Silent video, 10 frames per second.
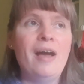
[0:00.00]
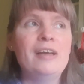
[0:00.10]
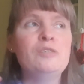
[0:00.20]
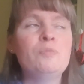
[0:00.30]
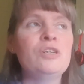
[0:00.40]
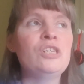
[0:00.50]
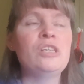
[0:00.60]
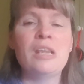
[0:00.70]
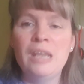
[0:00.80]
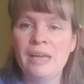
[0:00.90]
As much as
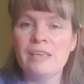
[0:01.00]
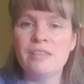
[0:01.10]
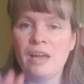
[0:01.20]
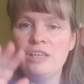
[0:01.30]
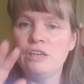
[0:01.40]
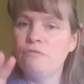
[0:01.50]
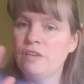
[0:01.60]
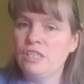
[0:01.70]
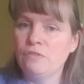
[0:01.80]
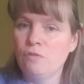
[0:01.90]
I like the idea of
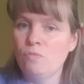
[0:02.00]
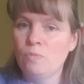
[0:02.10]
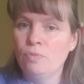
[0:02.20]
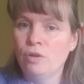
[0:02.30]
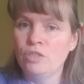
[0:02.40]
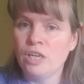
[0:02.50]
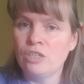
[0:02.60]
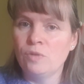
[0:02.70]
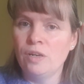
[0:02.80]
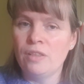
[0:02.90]
flitting from one
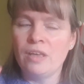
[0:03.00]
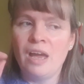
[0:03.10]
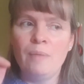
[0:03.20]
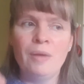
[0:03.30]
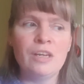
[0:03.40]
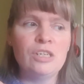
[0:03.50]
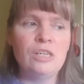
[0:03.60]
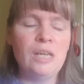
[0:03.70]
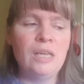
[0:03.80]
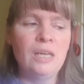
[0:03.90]
project to another, I'm
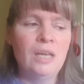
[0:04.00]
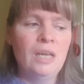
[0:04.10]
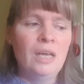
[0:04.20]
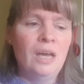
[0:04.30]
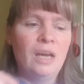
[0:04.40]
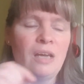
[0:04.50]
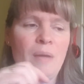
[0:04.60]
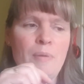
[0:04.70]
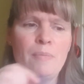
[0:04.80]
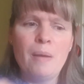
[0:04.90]

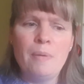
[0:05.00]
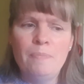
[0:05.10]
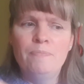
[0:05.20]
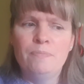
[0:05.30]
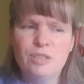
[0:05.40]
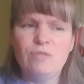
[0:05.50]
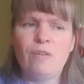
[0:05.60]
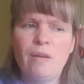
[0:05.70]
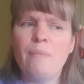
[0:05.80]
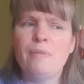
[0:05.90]

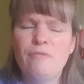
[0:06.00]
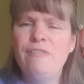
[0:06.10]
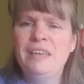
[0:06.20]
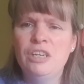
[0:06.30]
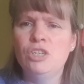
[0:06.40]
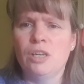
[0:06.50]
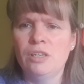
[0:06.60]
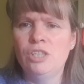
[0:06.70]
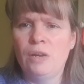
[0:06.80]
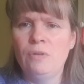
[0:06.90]
a finisher,
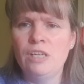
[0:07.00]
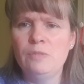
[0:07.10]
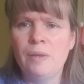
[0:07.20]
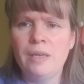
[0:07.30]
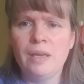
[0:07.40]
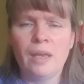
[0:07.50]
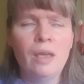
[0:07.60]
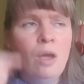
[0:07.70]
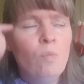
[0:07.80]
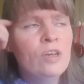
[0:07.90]
generally speaking,
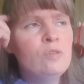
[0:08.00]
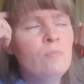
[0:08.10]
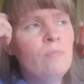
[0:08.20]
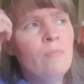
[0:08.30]
which